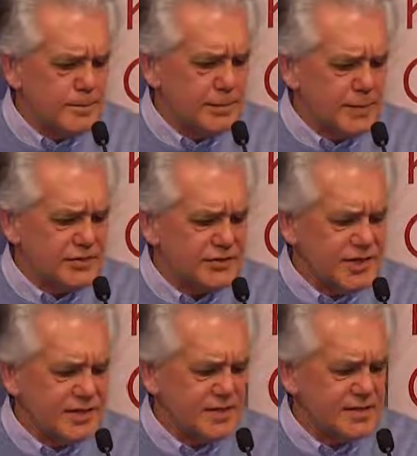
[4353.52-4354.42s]
But
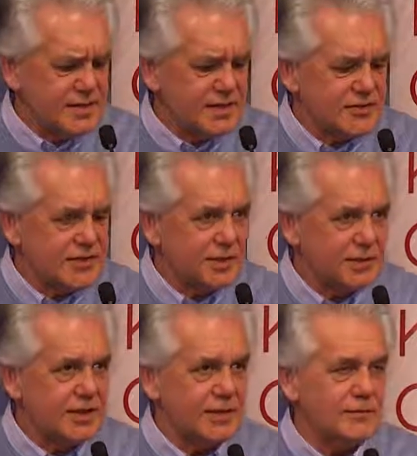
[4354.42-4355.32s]
besides
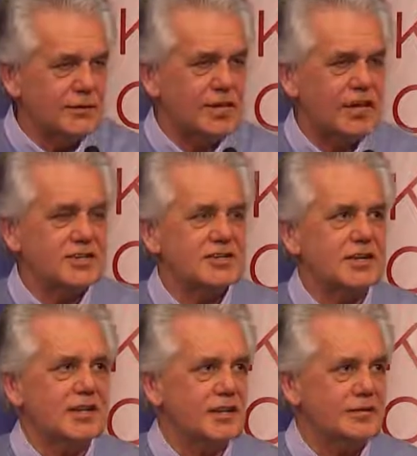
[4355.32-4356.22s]
accepting the
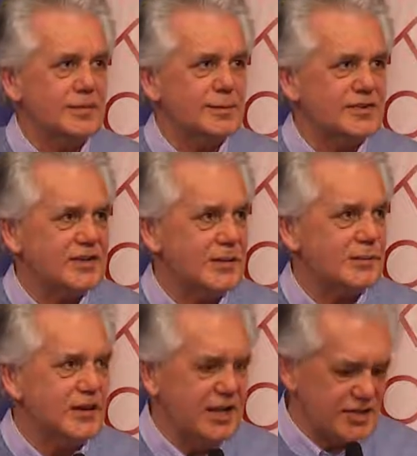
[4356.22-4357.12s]
invitation under a
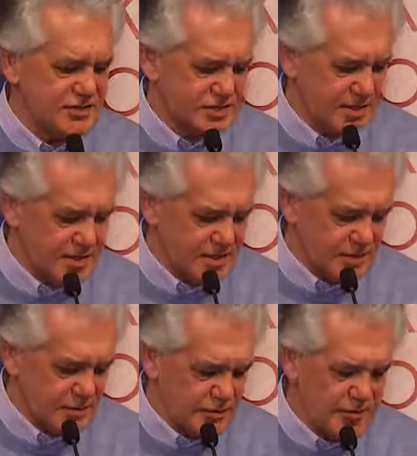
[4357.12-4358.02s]
misapprehension, I
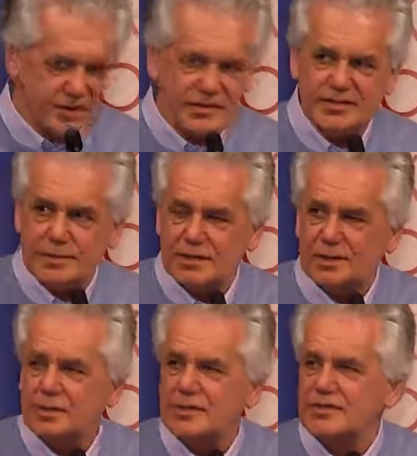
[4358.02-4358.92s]
also accepted
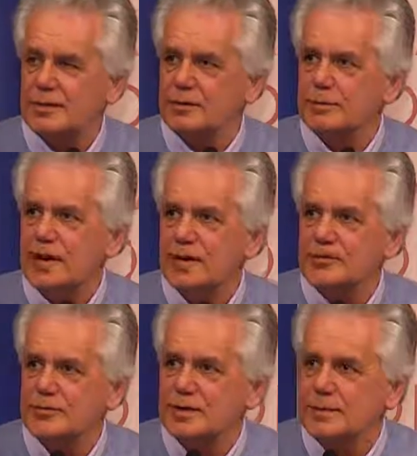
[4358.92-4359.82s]
it with some
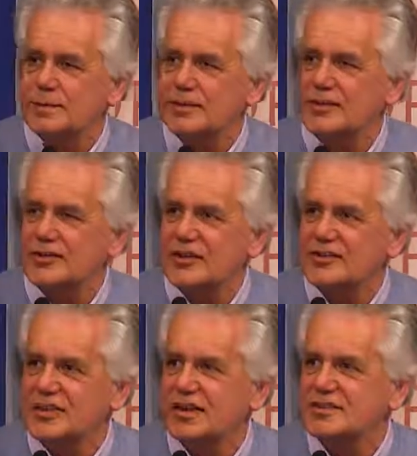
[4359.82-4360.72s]
embarrassment because I
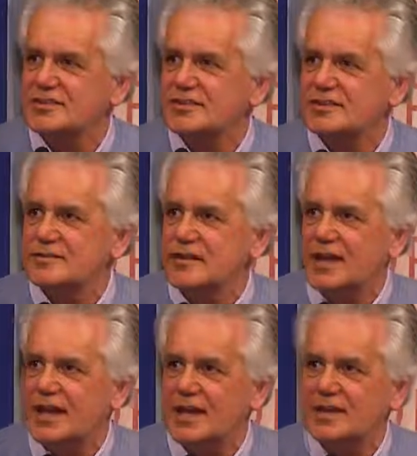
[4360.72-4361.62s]
was asked if I
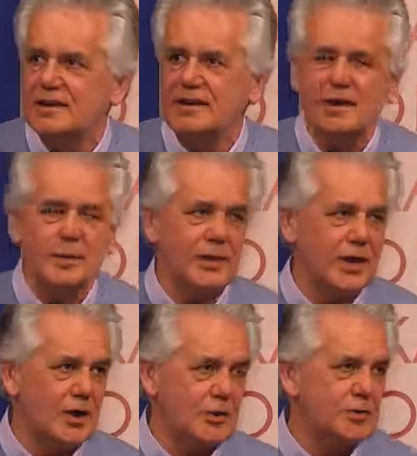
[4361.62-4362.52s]
had a
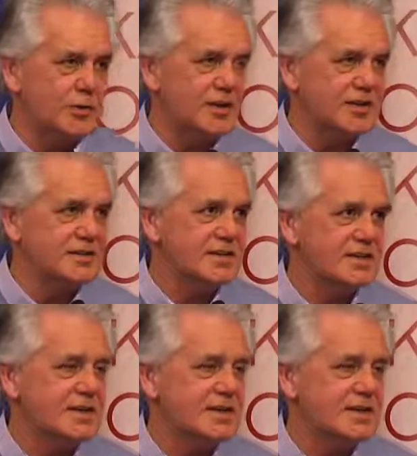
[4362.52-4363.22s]
PowerPoint.